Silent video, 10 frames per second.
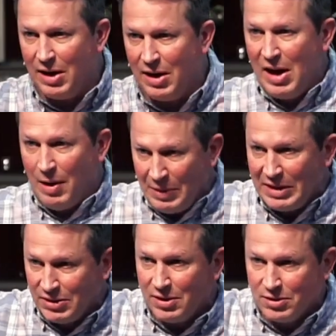And I mean,
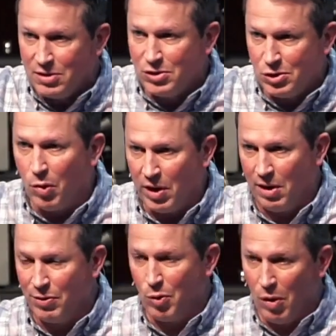this is the story
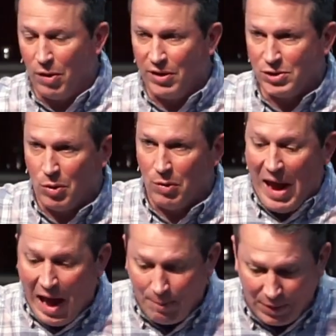of the world. And so what would
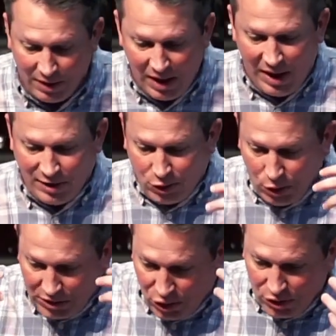happen as
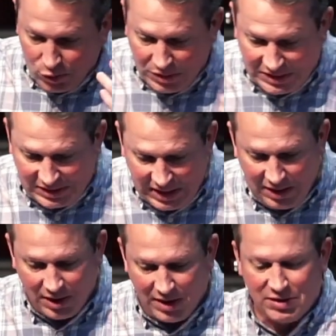Christians would see
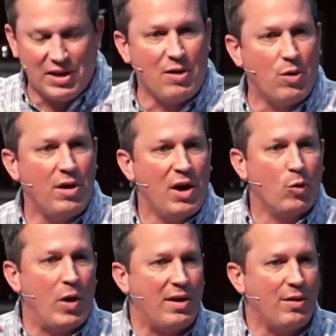this, they would
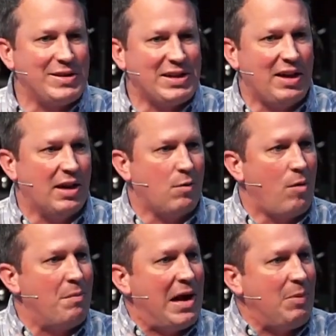regularly say like, well,
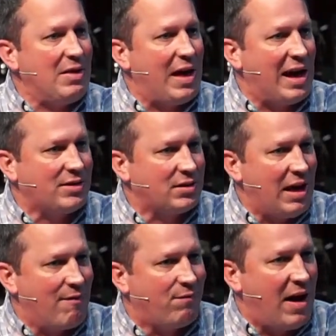maybe that's
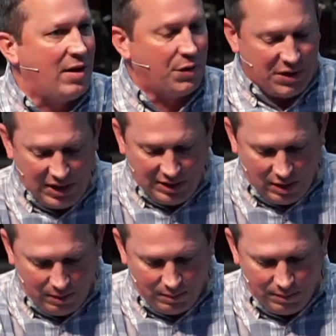that final
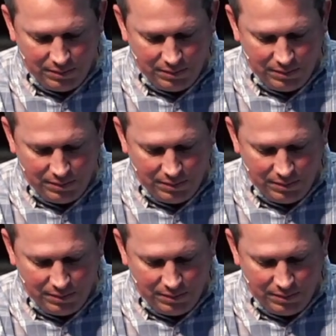kingdom.